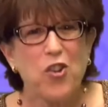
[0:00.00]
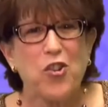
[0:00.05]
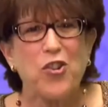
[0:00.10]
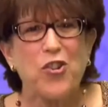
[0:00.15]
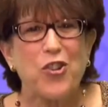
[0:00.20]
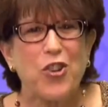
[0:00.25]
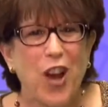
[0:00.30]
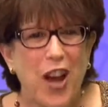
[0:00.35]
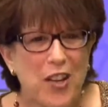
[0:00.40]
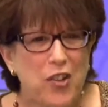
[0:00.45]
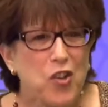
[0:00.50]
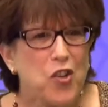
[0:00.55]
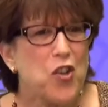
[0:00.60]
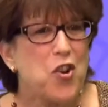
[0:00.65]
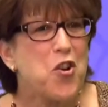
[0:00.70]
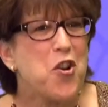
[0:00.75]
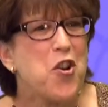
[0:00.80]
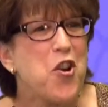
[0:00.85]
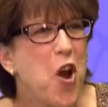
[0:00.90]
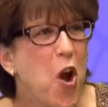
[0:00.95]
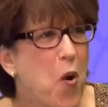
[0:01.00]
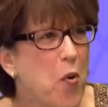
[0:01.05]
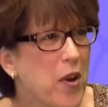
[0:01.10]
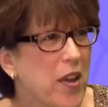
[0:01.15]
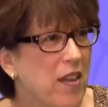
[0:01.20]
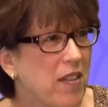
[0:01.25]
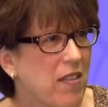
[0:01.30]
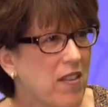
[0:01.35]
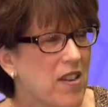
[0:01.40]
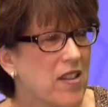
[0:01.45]
just
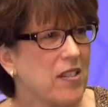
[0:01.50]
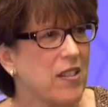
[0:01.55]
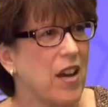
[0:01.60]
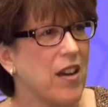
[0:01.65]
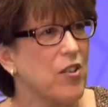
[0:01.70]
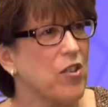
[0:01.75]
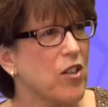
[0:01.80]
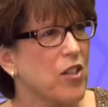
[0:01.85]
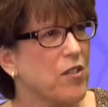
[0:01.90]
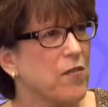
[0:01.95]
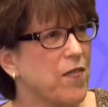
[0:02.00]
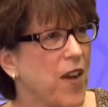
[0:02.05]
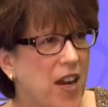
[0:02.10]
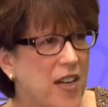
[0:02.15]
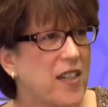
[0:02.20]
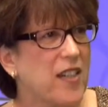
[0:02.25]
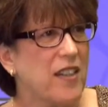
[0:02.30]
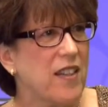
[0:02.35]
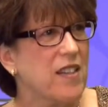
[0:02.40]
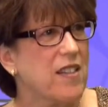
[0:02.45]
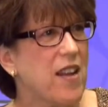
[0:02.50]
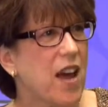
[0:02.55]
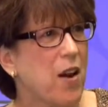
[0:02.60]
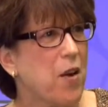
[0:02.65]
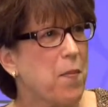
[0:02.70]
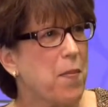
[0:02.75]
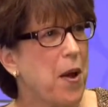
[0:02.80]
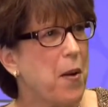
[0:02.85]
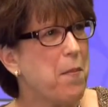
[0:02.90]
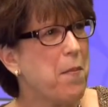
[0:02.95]
knowing this and just finding this
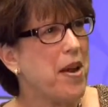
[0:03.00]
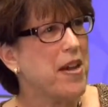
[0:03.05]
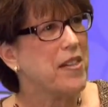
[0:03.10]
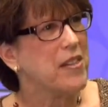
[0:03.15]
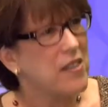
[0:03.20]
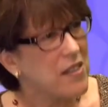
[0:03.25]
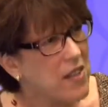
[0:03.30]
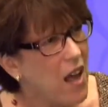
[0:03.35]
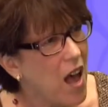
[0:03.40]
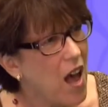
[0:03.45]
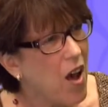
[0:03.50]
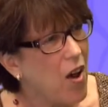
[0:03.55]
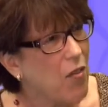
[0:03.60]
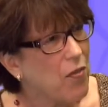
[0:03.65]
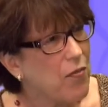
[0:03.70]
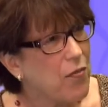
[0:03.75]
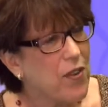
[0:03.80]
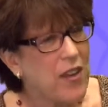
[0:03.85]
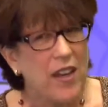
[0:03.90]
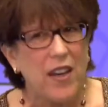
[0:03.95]
out about myself,